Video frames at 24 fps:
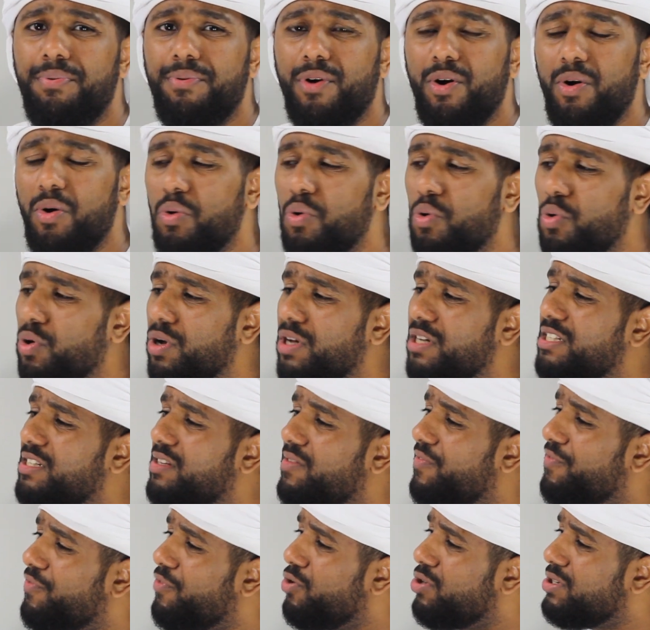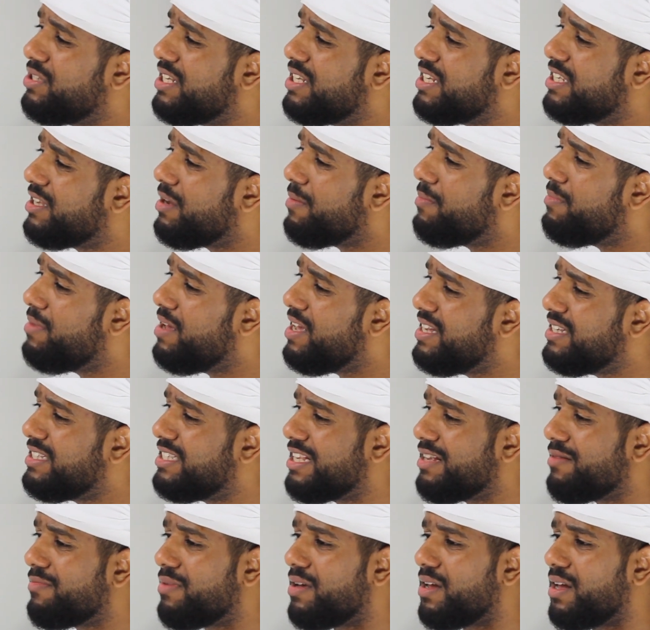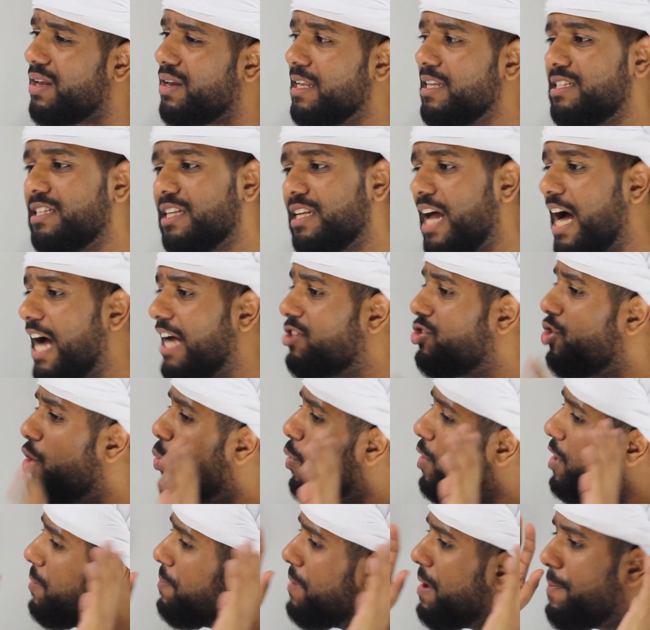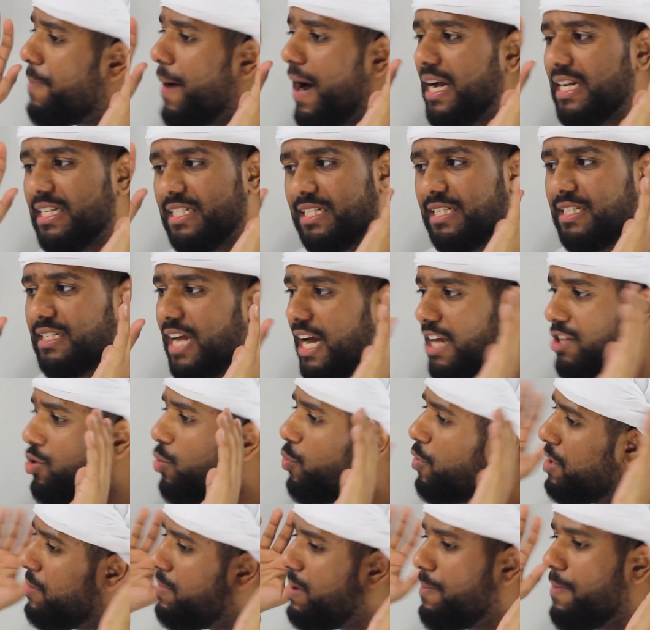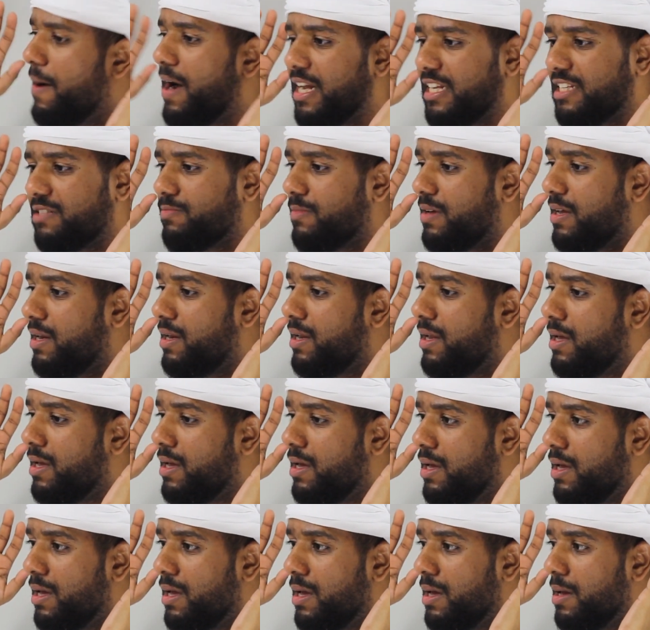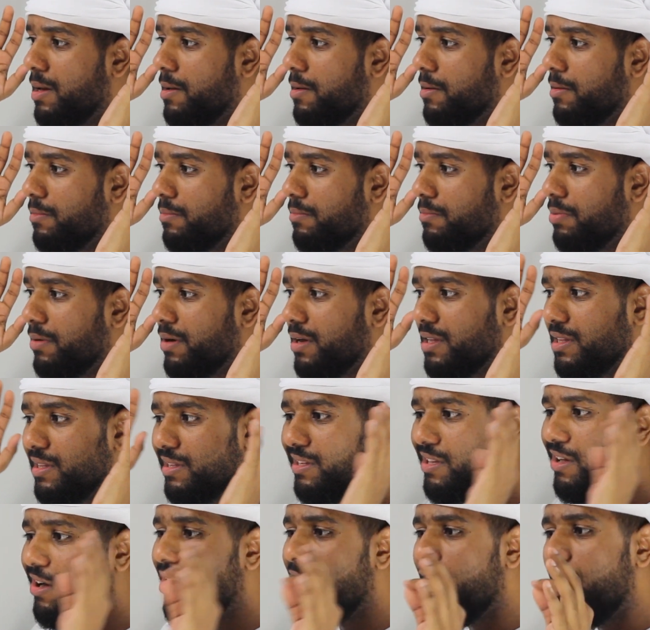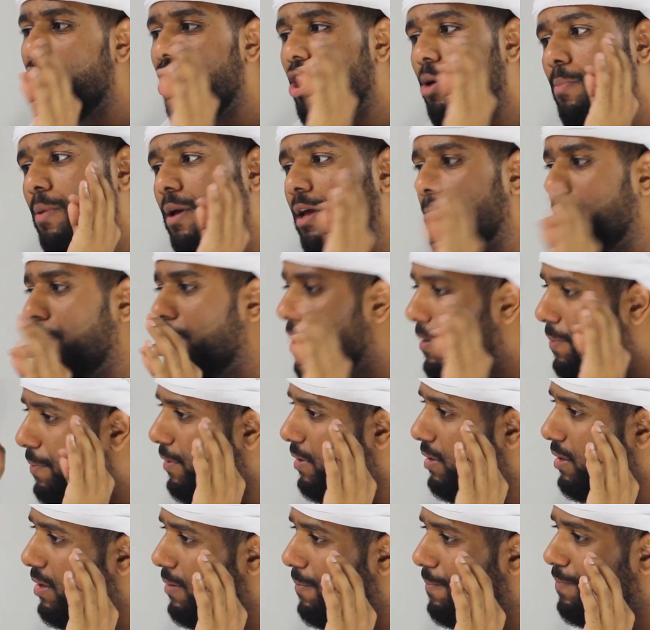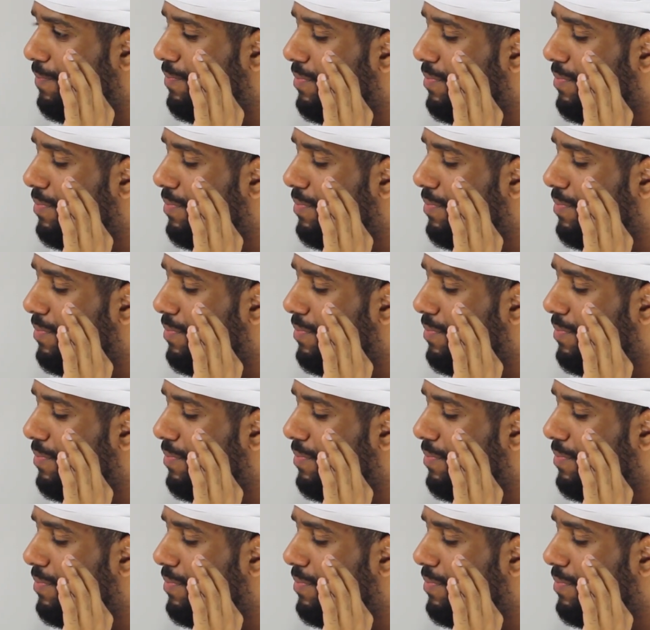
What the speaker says: Bro, his voice is amazing, man. Listen, I don't want to be biased, man. But the Arabic people,